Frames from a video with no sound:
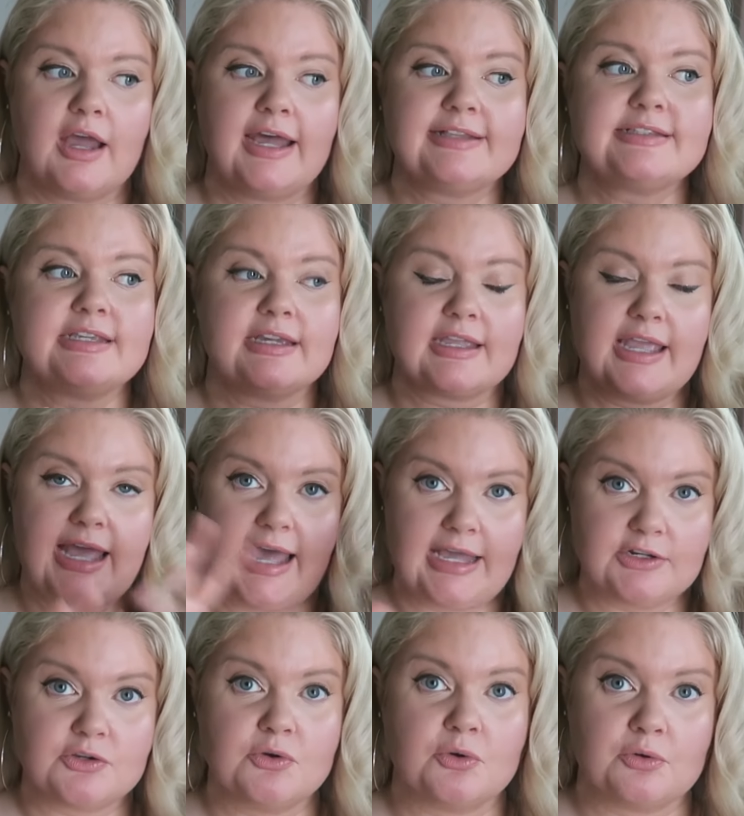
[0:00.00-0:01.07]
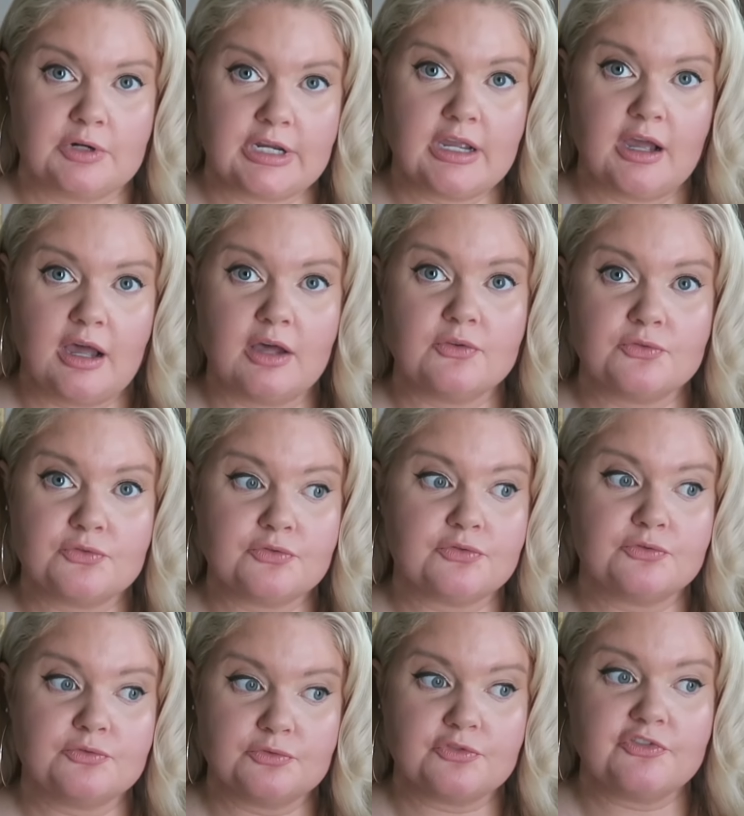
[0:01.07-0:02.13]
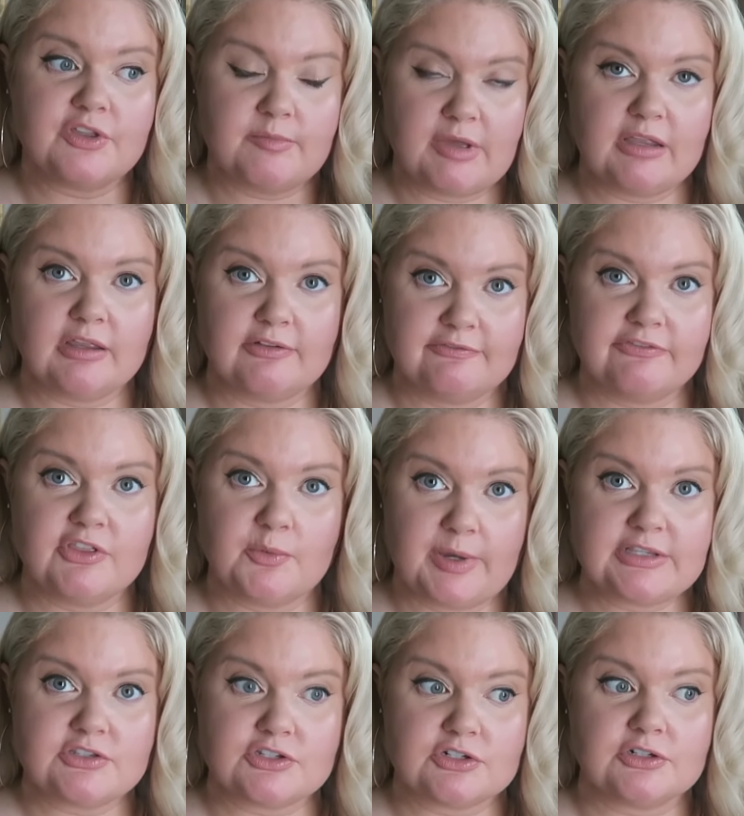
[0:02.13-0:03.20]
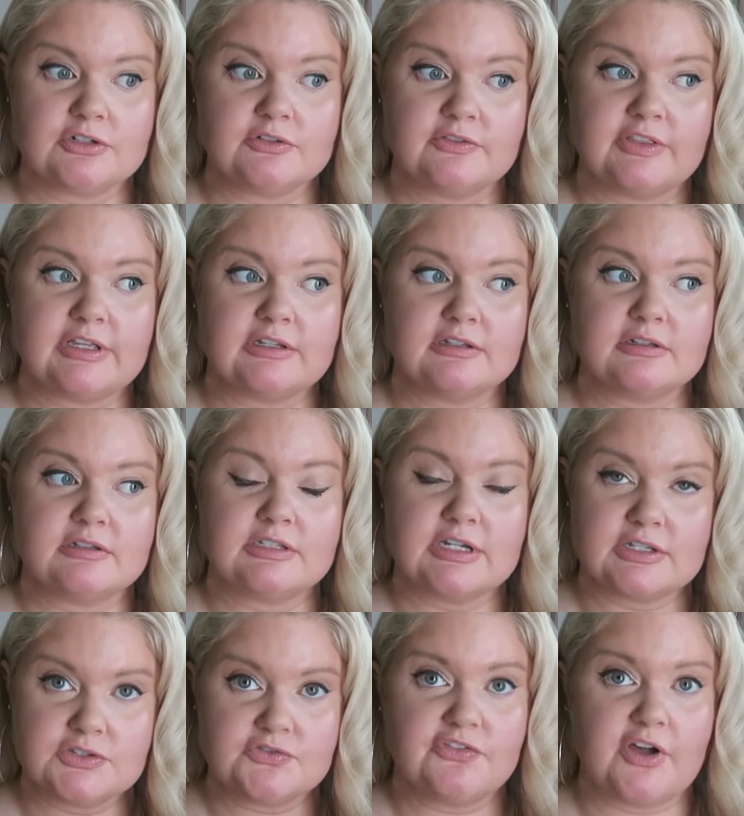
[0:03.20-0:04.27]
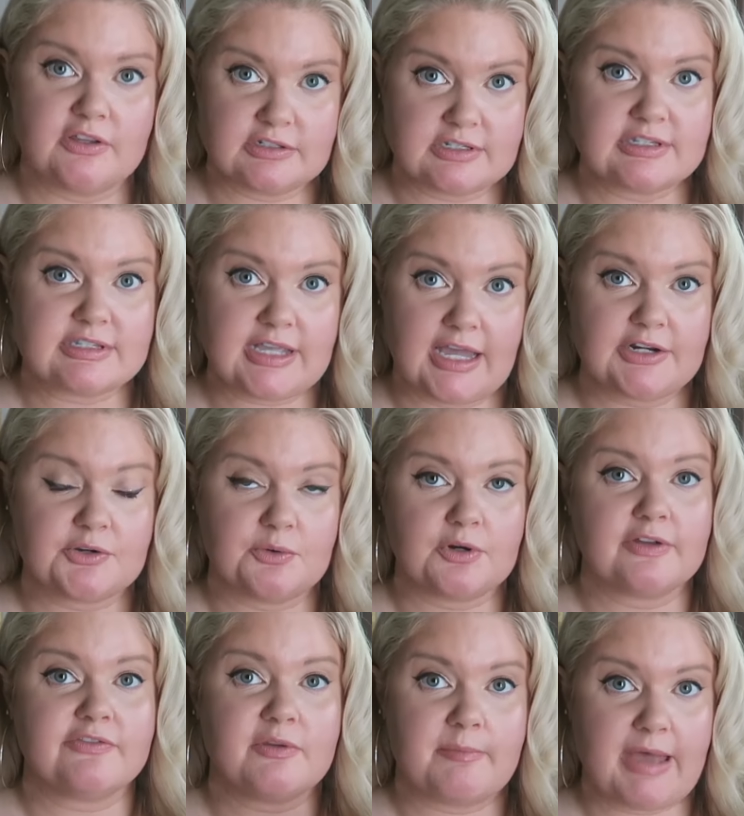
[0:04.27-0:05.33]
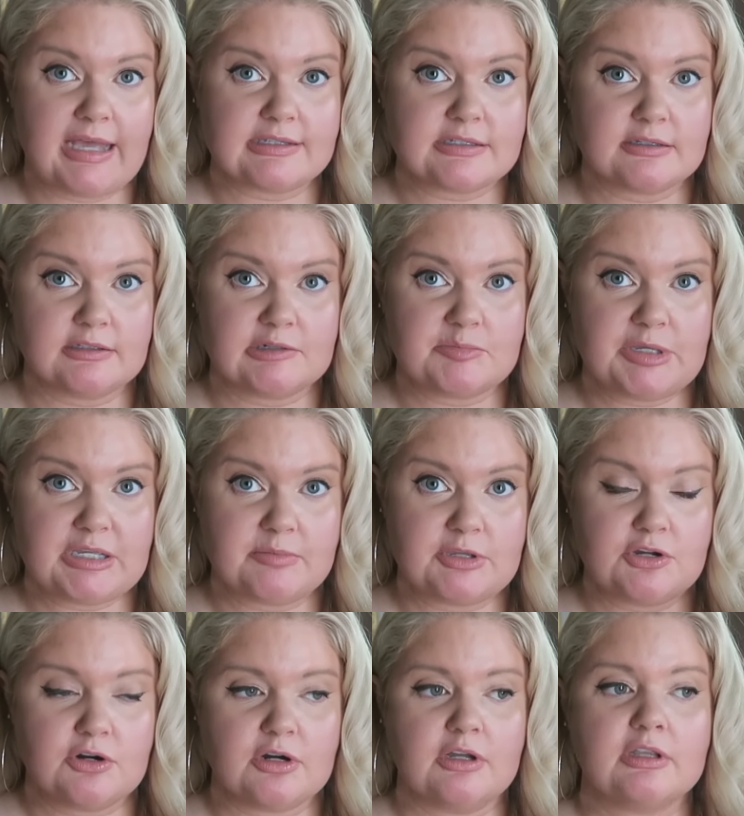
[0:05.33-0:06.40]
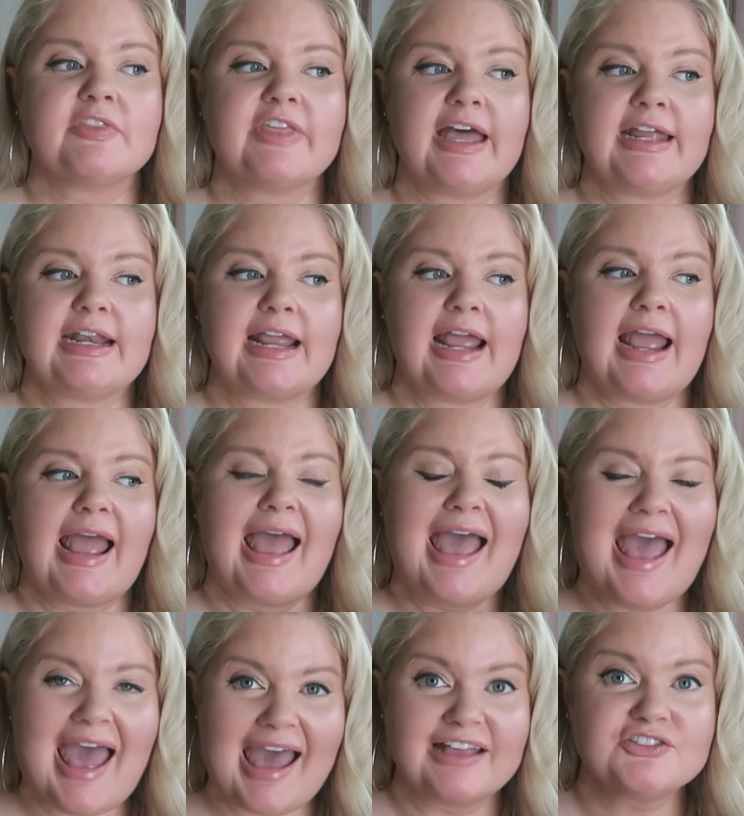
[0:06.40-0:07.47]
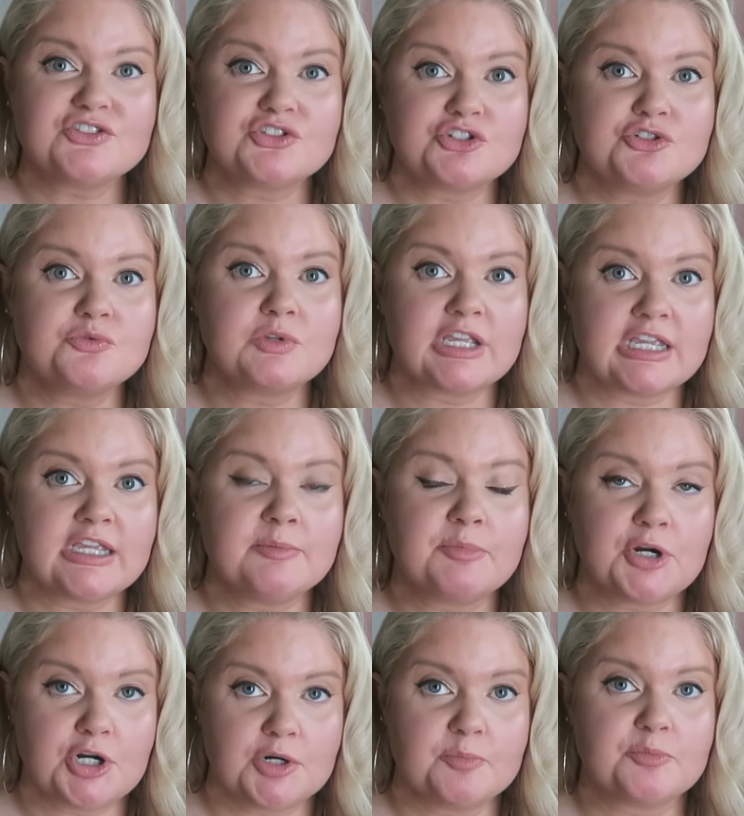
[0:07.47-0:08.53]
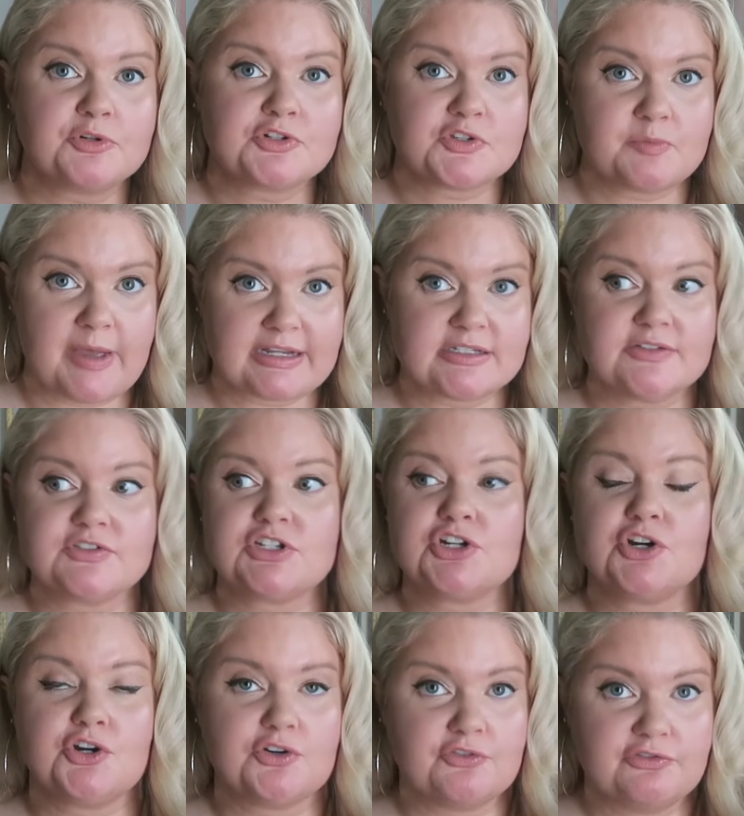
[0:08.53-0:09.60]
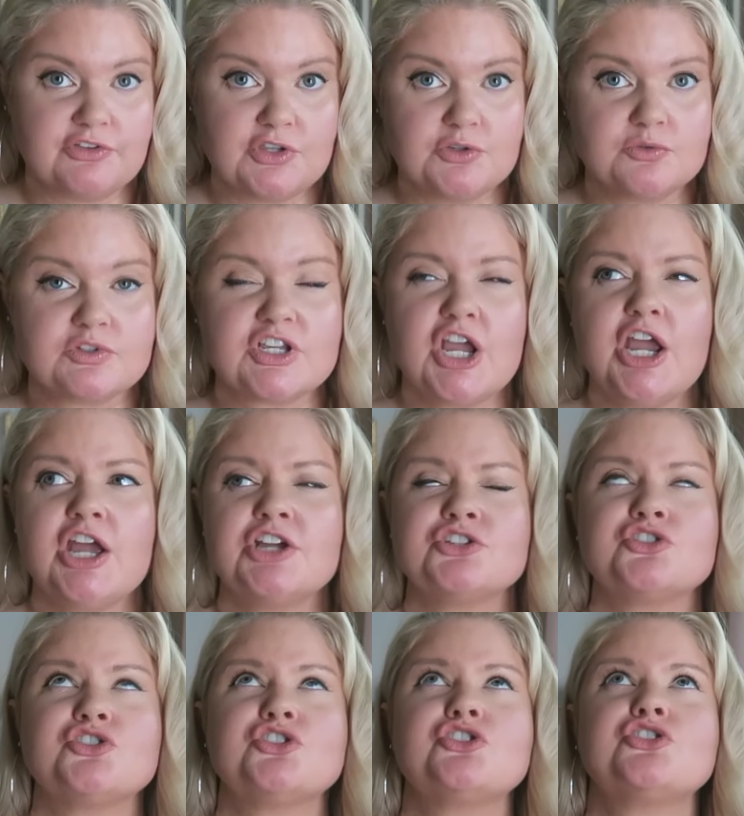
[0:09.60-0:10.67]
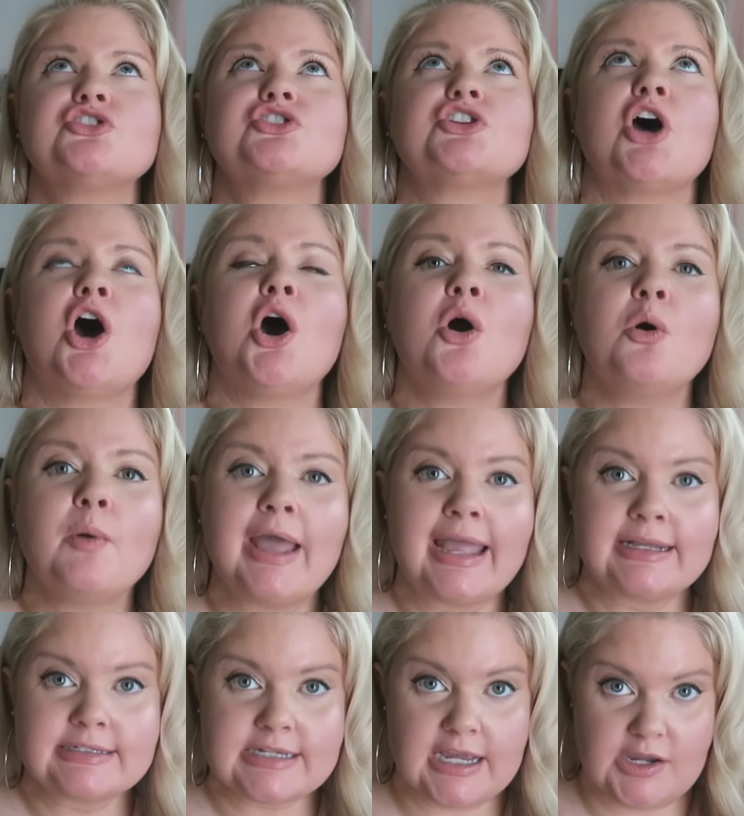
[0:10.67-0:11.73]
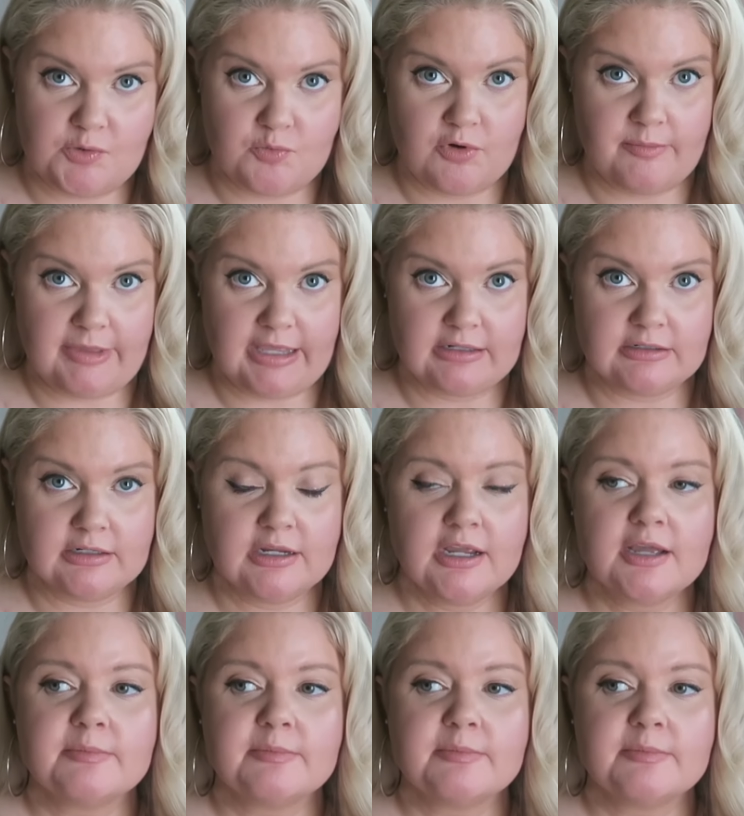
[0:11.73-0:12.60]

I'd say, a category of female influencer that does fall into this category of the masculine pick-me girl that has to keep her perspectives and her views so anti-woman,